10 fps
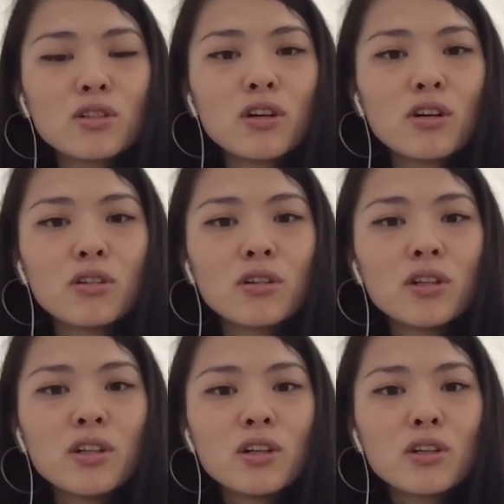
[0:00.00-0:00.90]
couldn't go.
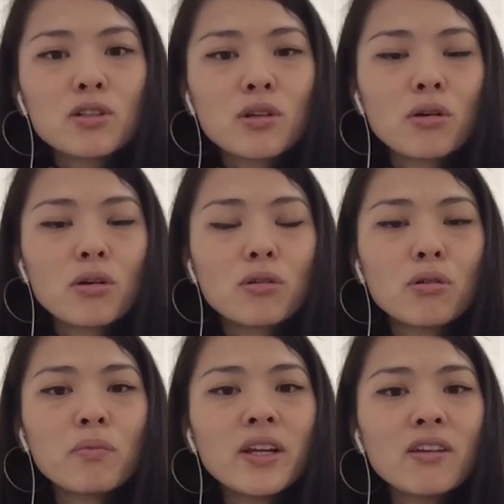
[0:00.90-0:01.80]

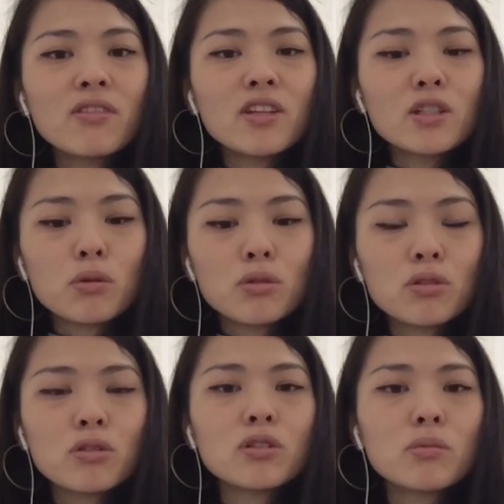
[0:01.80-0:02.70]
So many of these
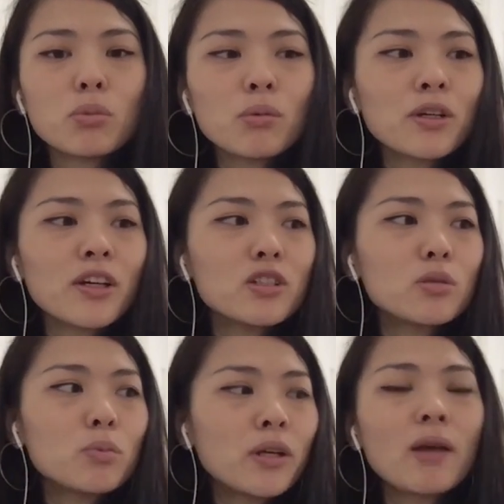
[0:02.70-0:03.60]
posters and
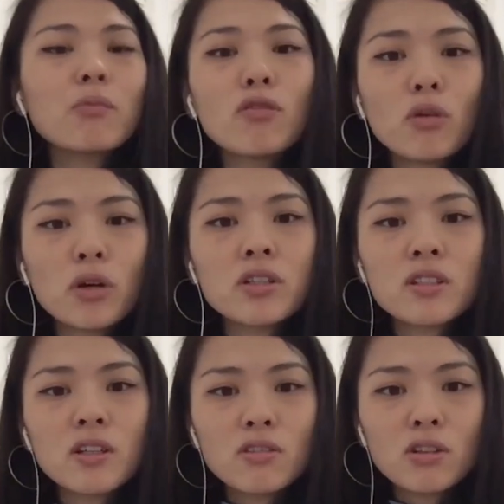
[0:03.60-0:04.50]
publications became the
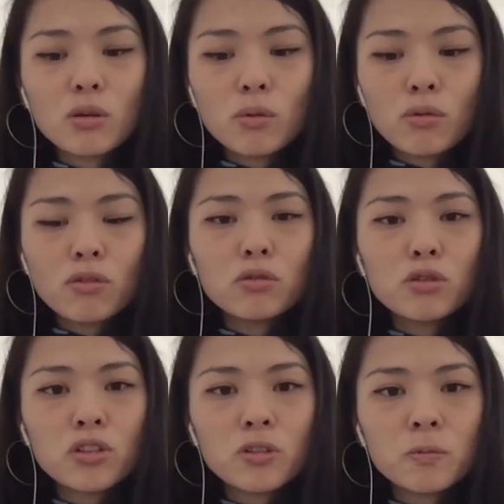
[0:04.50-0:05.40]
voice of the Cuban
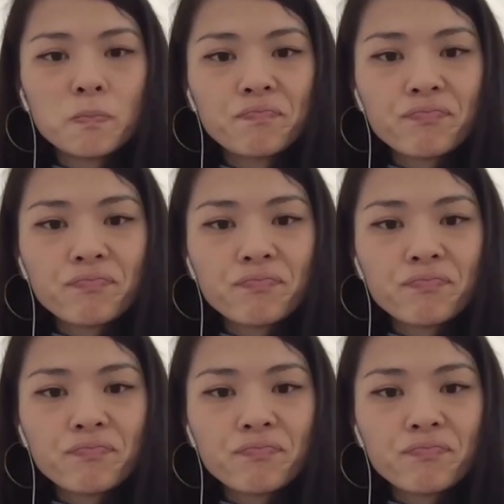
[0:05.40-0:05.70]
Revolution.